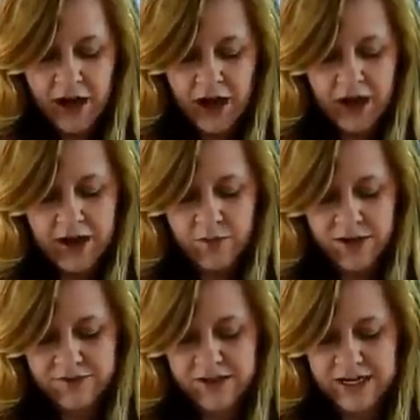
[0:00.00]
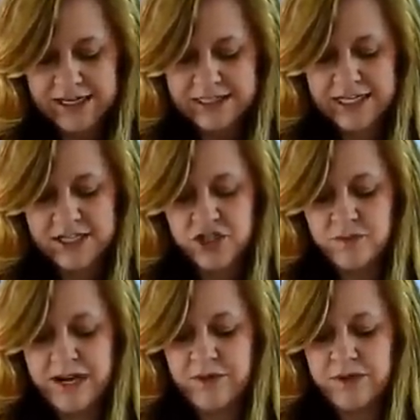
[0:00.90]
Uh, one of the nice things you
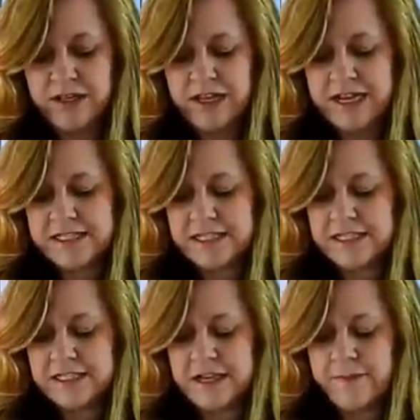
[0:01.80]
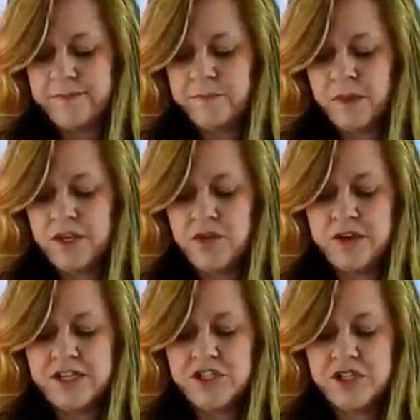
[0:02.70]
might realize is um, you
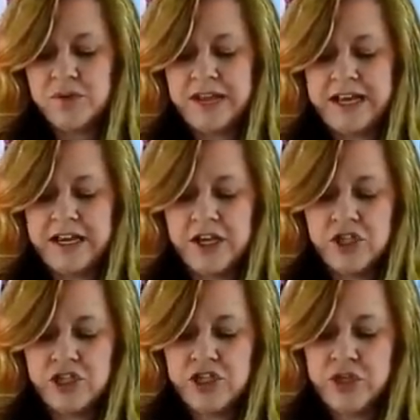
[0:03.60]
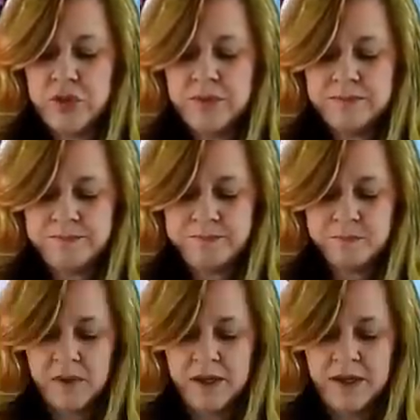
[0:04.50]
can do like two,
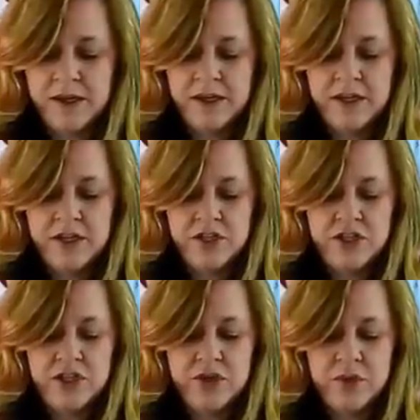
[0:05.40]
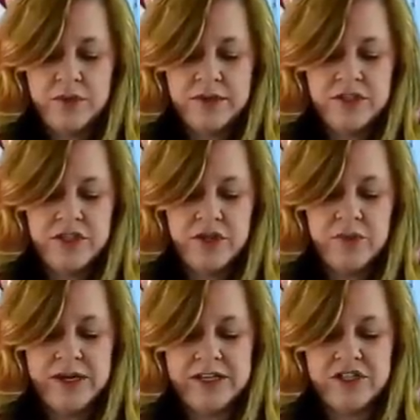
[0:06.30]
two,
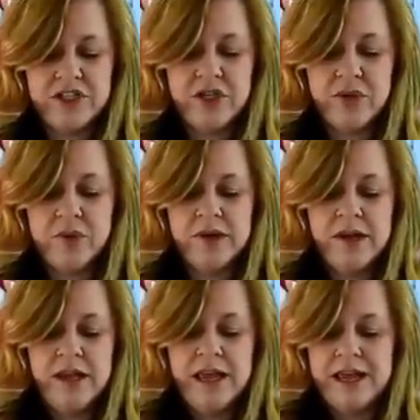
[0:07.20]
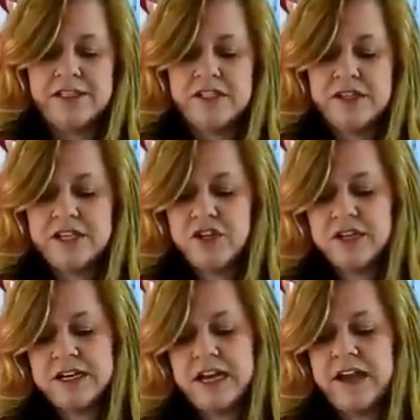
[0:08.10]
two, and two. And so then you're
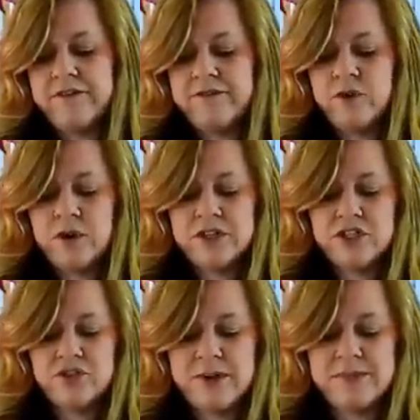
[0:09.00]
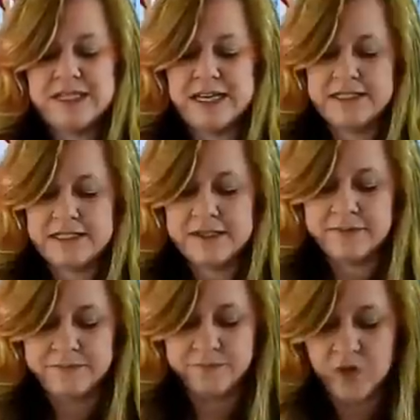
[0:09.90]
going to have four strip sets
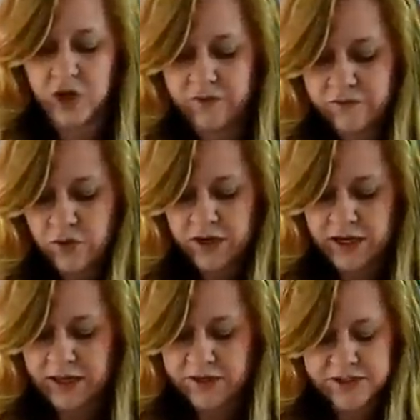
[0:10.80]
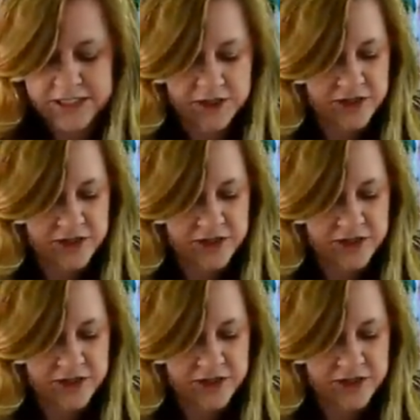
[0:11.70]
or four colors here.